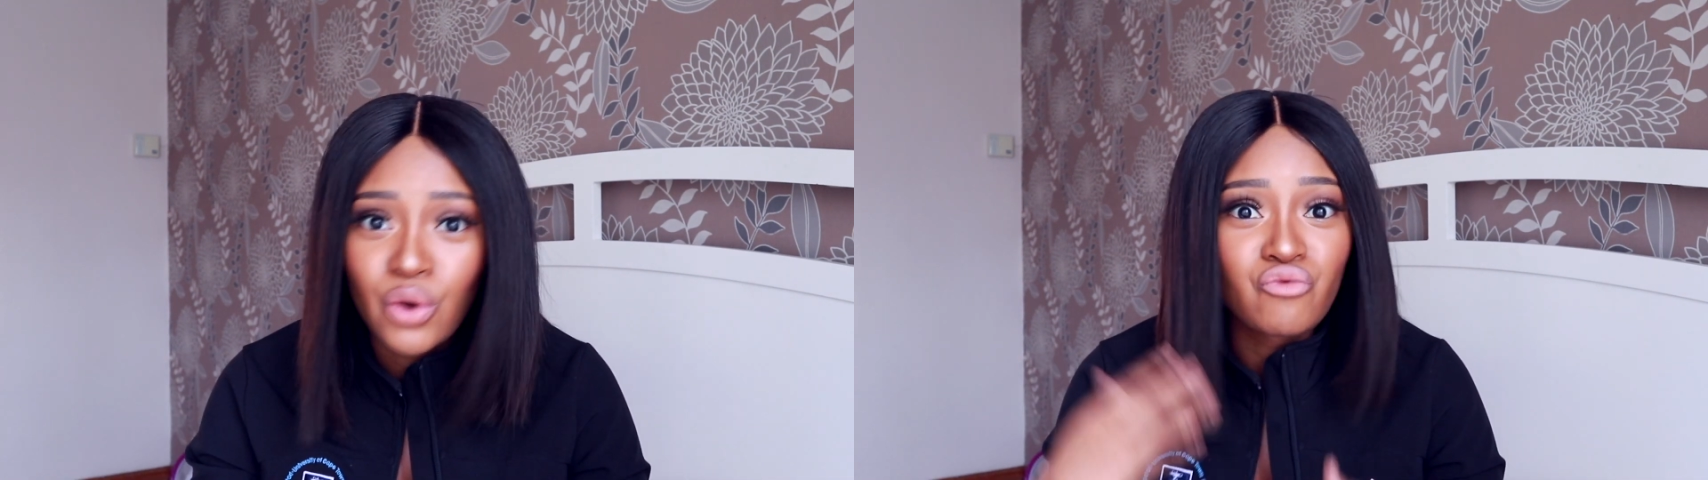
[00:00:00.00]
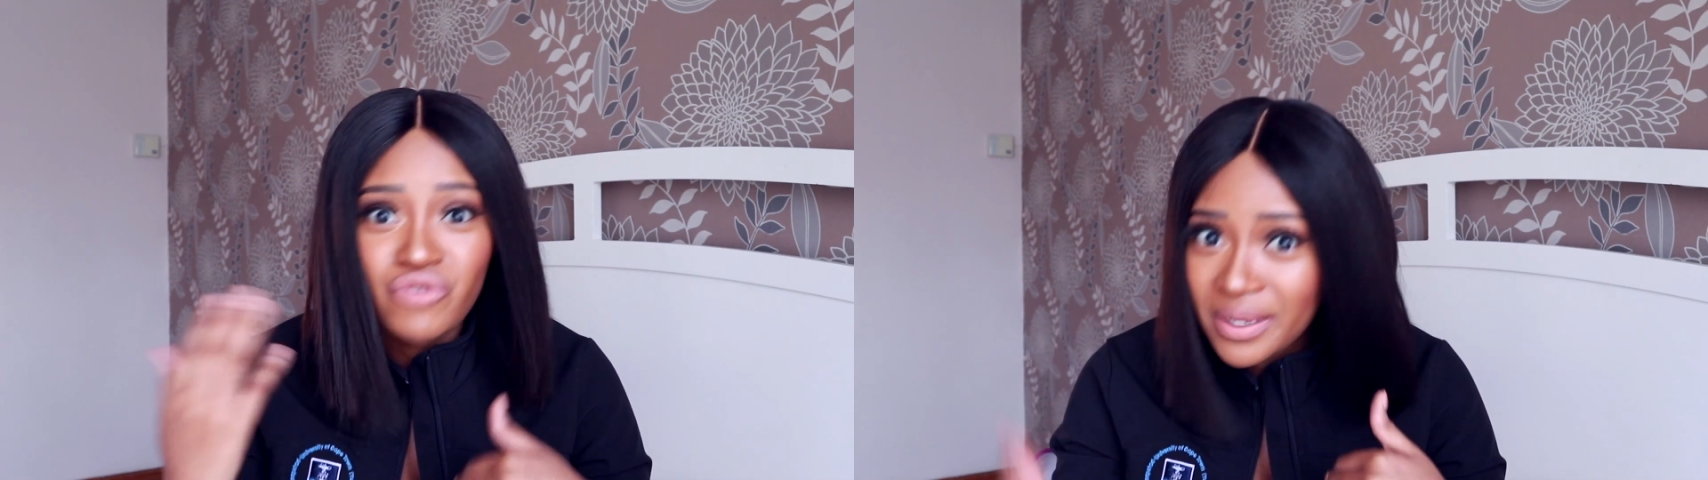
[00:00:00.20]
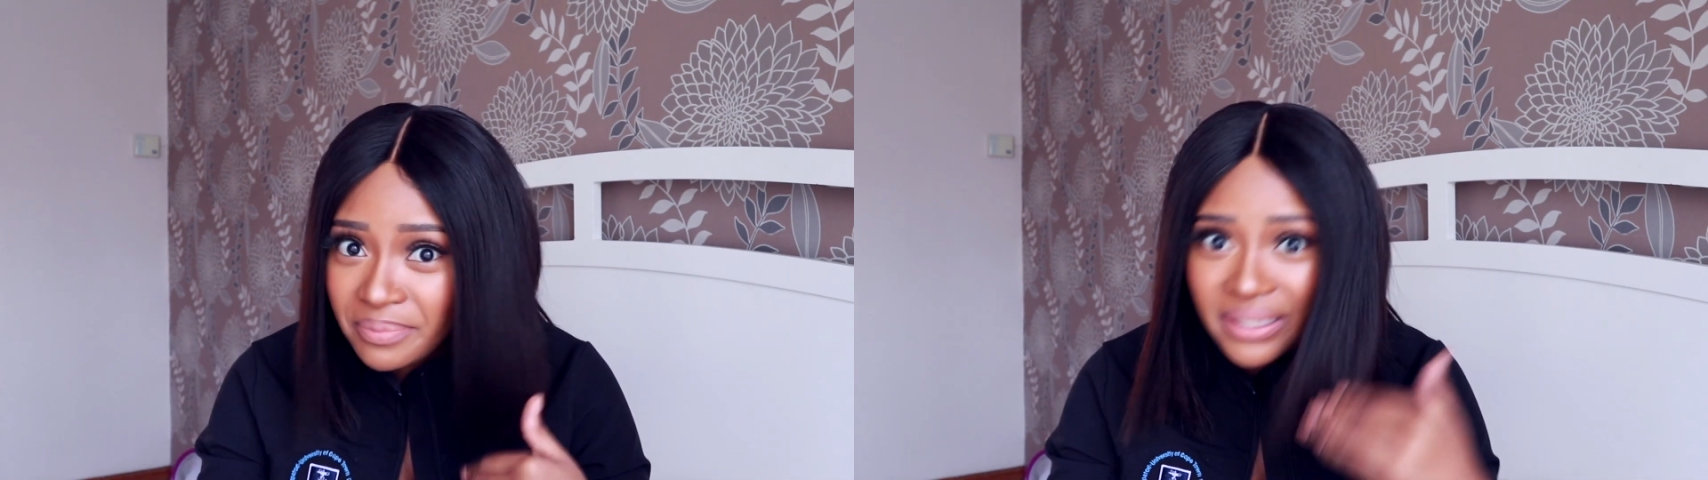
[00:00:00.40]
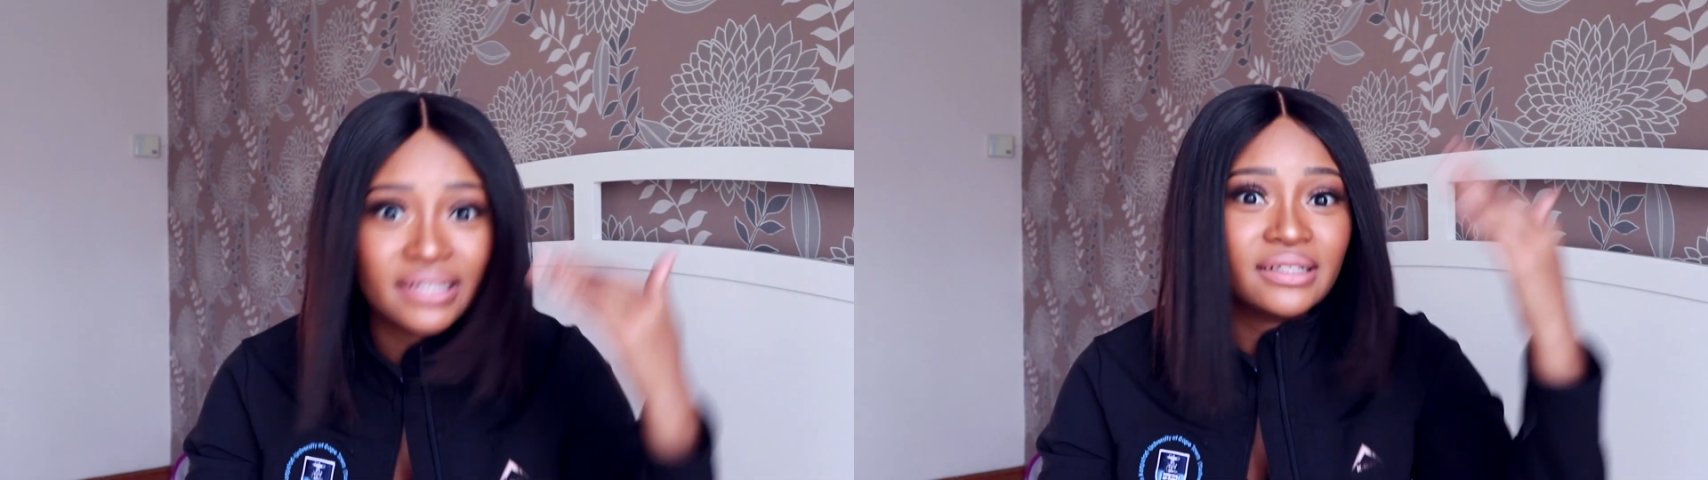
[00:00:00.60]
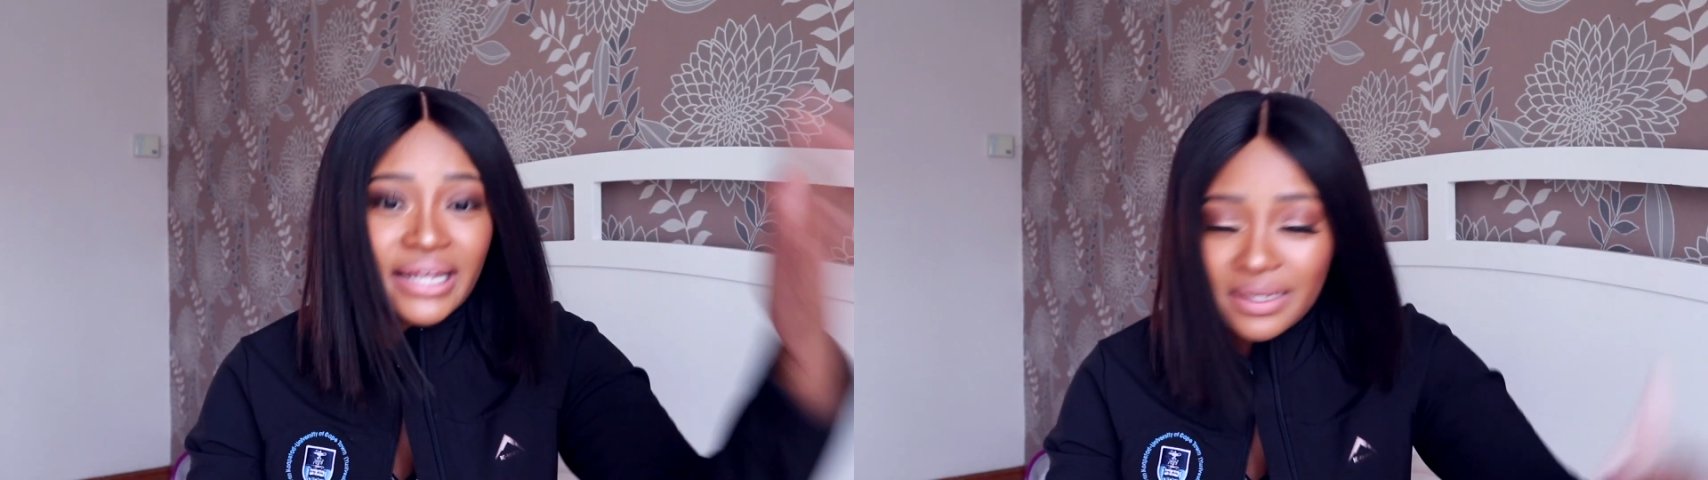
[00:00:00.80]

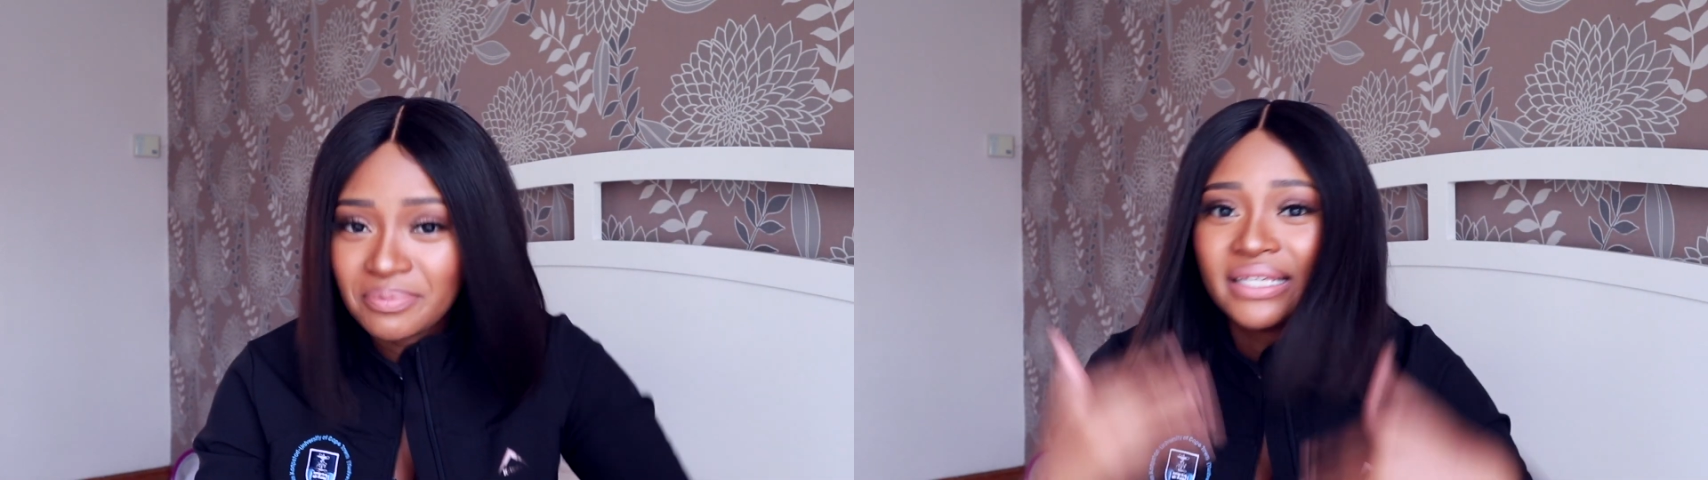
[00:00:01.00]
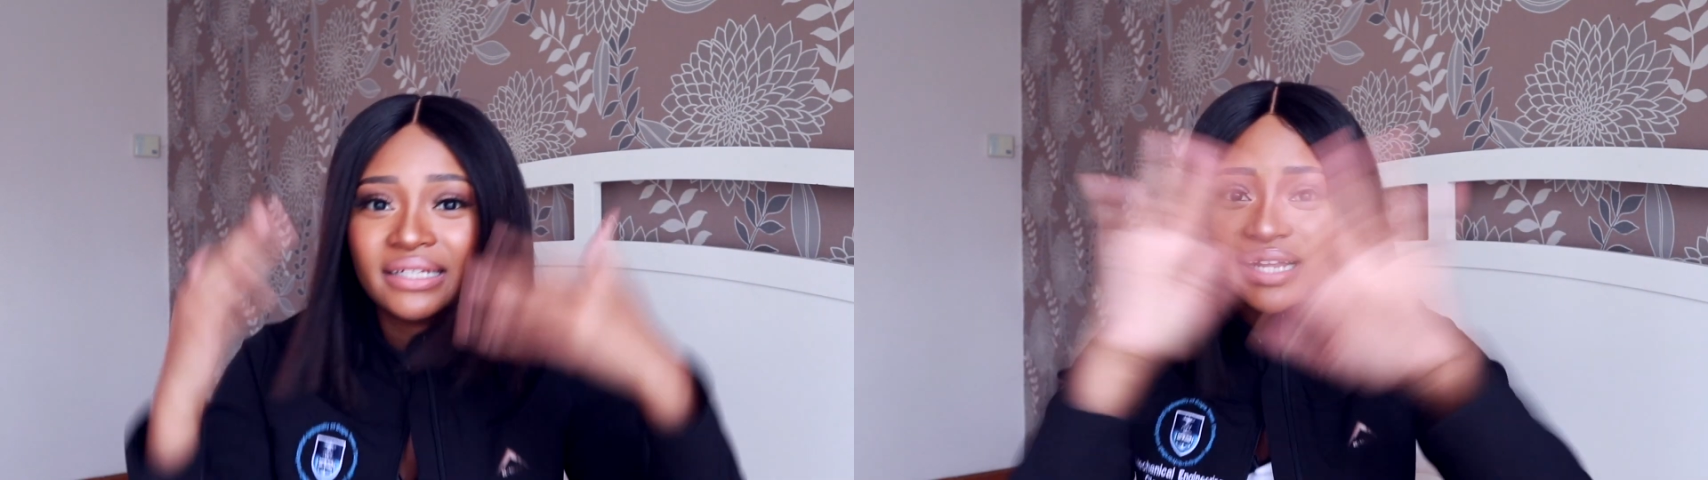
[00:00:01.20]
reappeal and appeal